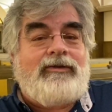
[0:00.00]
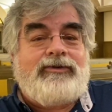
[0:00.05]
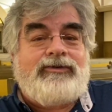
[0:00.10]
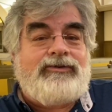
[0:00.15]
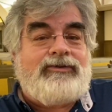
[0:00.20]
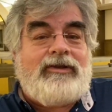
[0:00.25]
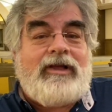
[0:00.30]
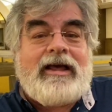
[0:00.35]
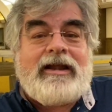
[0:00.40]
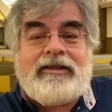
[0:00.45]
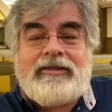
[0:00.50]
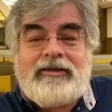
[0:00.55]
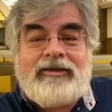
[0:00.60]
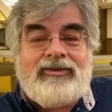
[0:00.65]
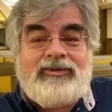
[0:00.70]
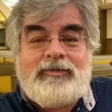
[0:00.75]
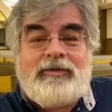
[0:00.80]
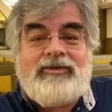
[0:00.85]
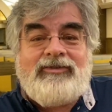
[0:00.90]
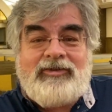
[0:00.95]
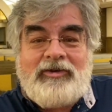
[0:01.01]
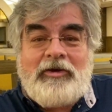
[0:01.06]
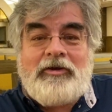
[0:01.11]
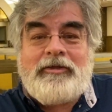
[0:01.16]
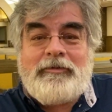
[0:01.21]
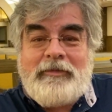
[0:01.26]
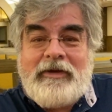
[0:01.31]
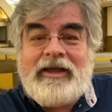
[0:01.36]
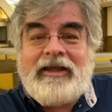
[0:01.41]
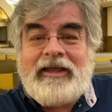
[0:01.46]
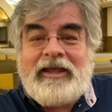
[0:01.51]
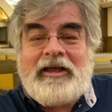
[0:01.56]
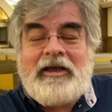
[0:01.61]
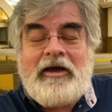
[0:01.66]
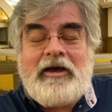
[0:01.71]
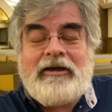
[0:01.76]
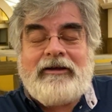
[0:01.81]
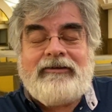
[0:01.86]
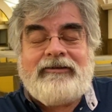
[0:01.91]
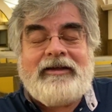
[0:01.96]
There's a lot of things missing on the baking
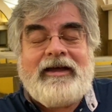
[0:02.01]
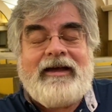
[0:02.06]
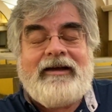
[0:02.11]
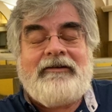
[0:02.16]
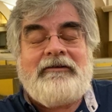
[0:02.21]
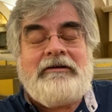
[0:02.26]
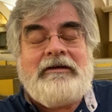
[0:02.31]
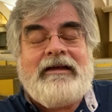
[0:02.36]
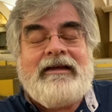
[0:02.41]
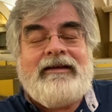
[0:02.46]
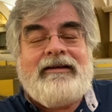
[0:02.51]
aisle now.